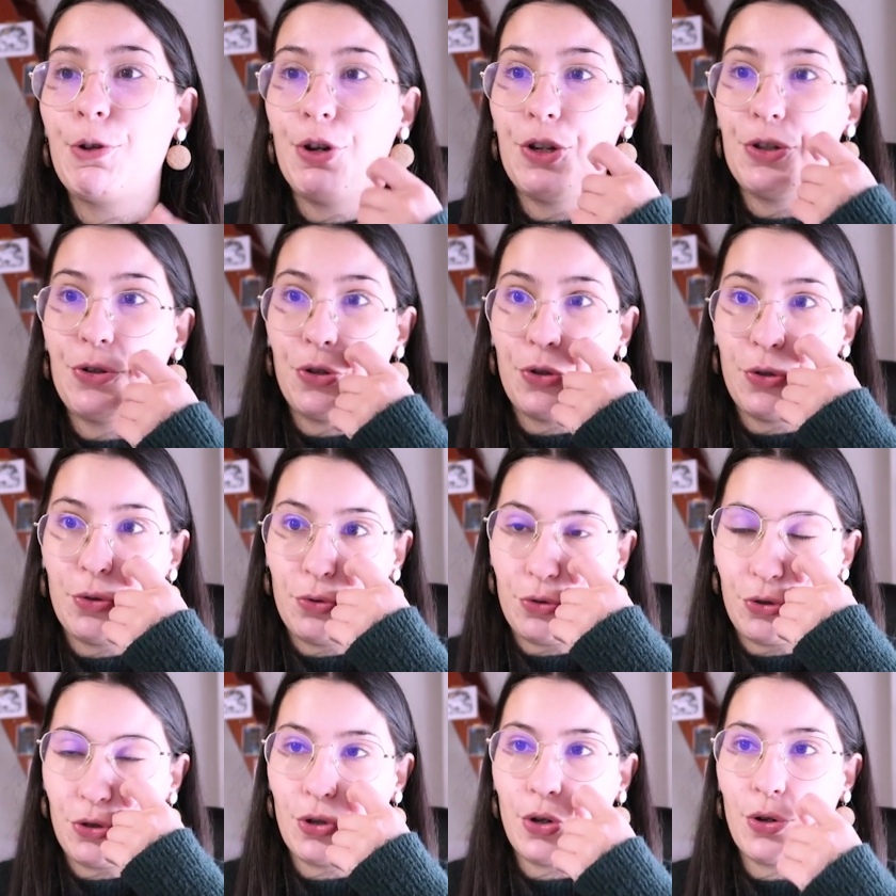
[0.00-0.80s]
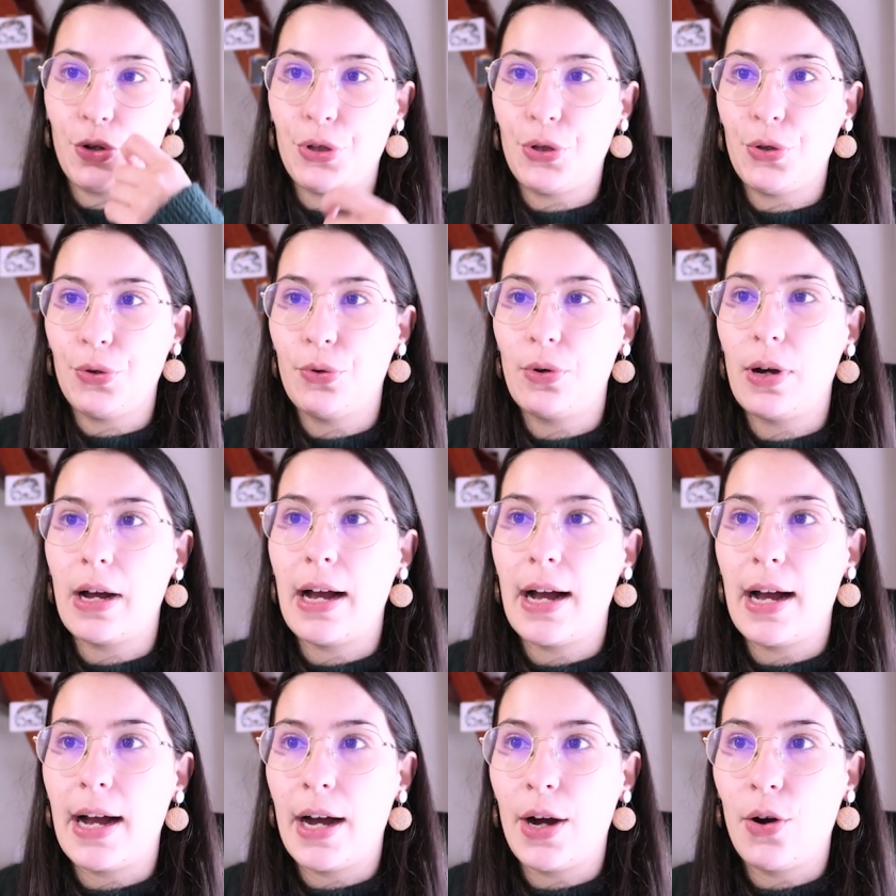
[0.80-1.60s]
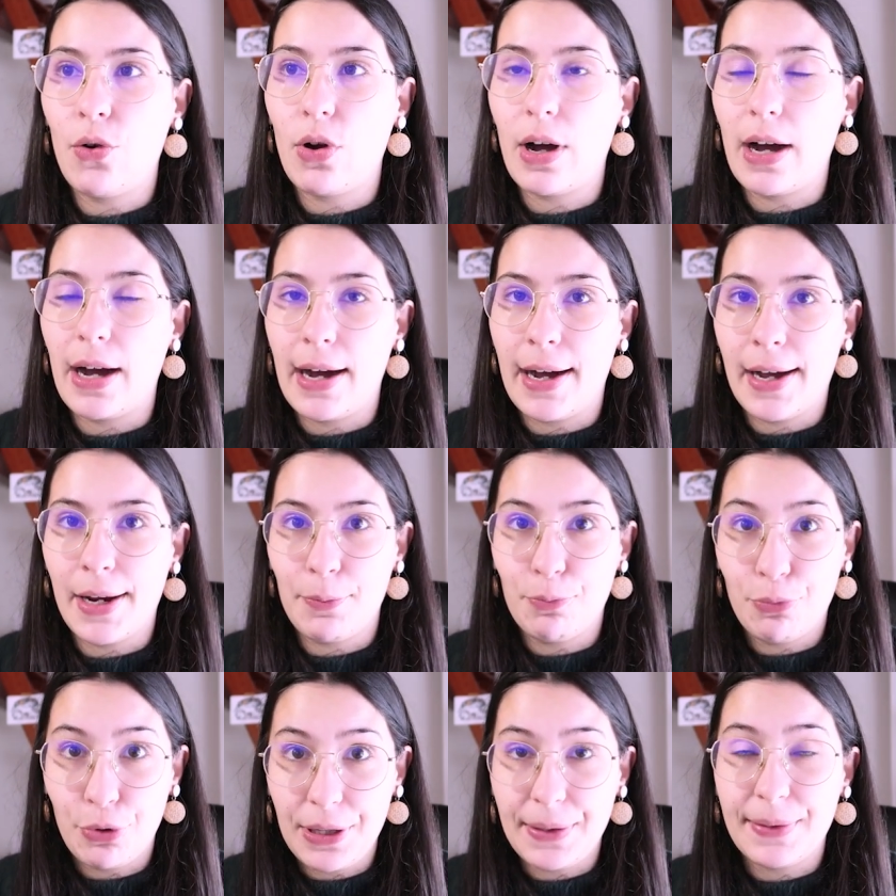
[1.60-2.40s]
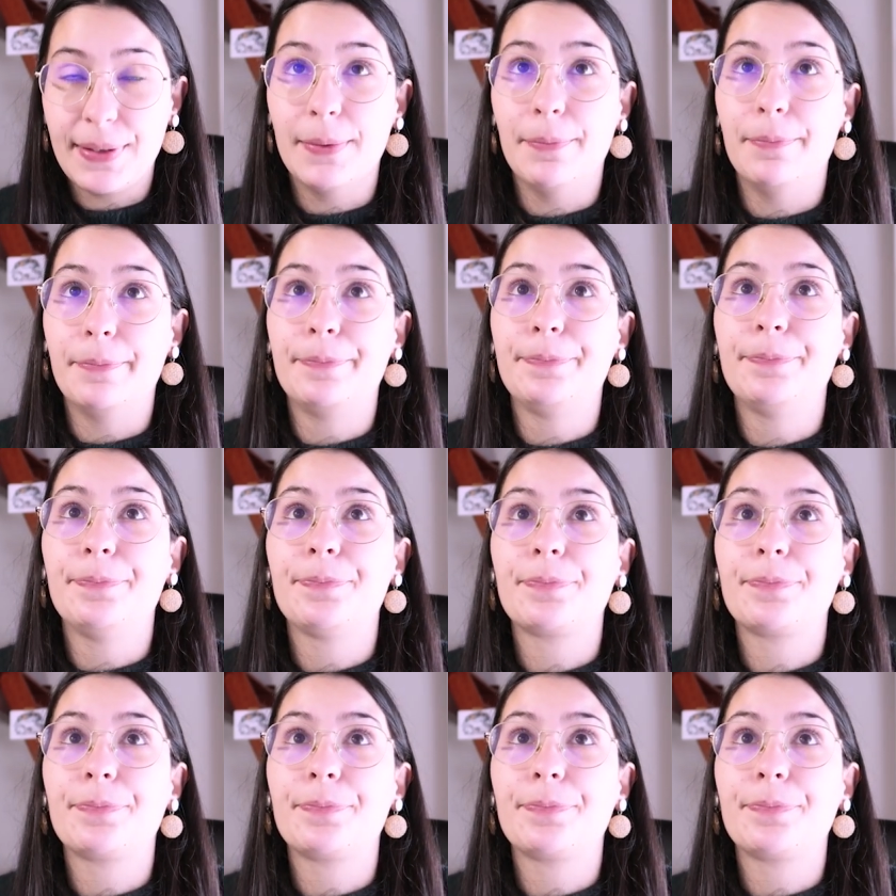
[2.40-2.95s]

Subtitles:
going to show you how I print them.